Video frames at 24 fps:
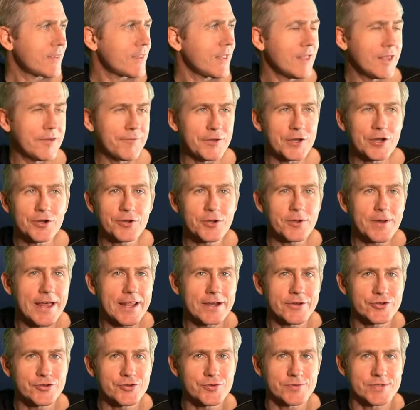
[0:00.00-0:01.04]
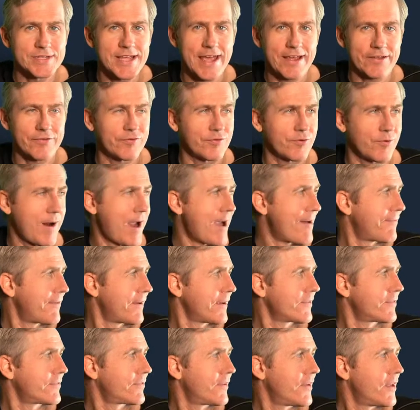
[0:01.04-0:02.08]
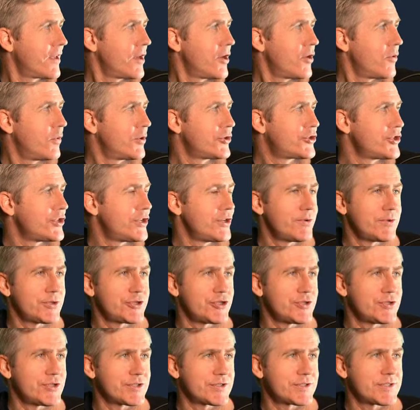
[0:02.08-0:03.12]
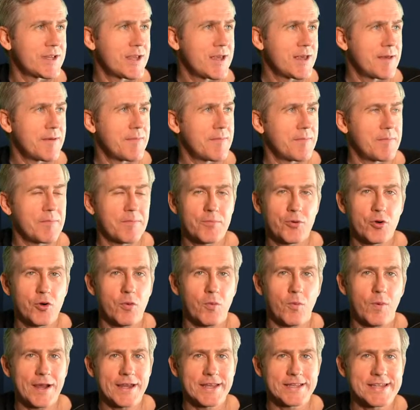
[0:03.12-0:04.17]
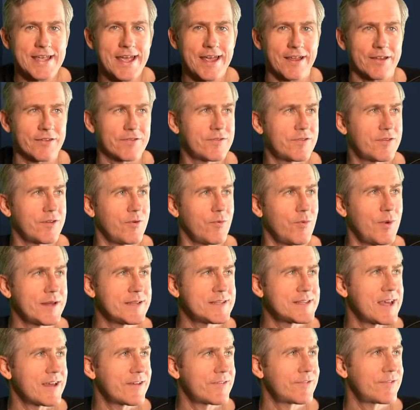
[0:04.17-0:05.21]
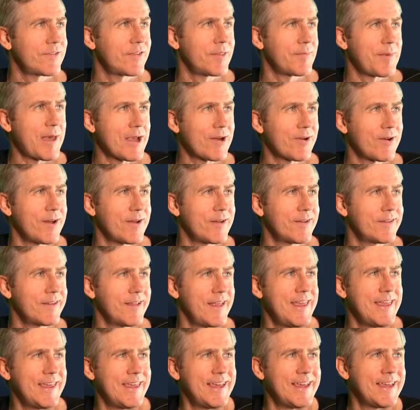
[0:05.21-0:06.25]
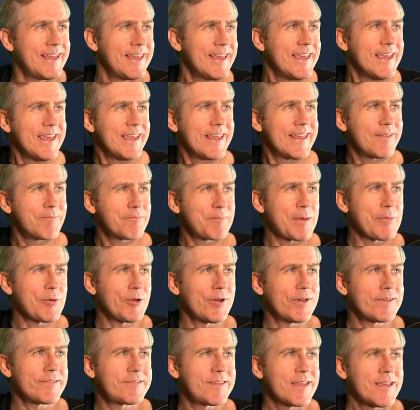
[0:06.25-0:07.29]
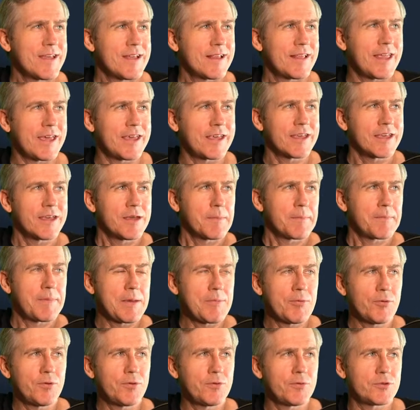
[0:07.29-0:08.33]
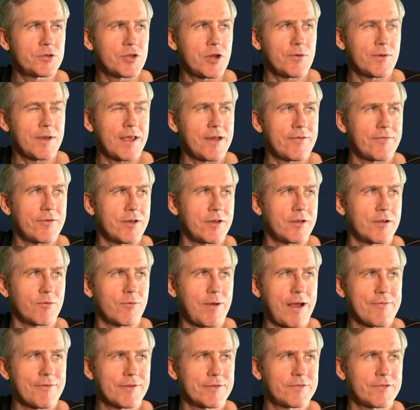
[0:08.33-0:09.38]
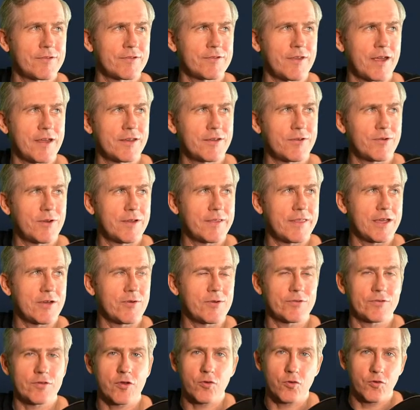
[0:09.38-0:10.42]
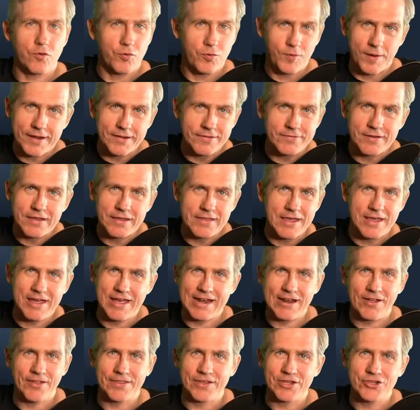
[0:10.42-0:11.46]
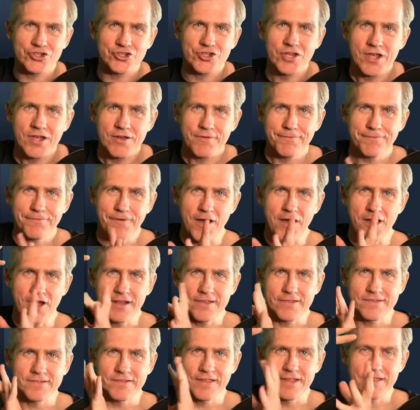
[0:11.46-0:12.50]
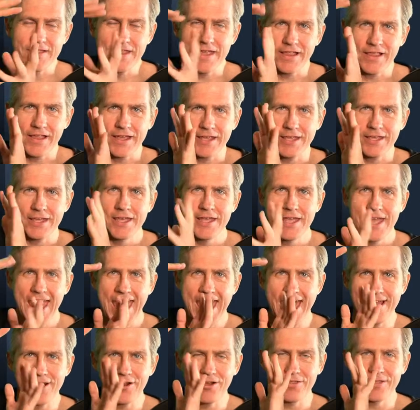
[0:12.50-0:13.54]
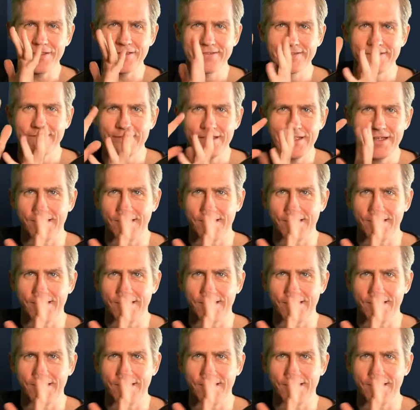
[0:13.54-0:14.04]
if you don't know how to do text graphics, what you do is you just put white text on the background. People always, like, people who don't have a graphics design degree, they always go crazy. They add all these fonts and they like add all this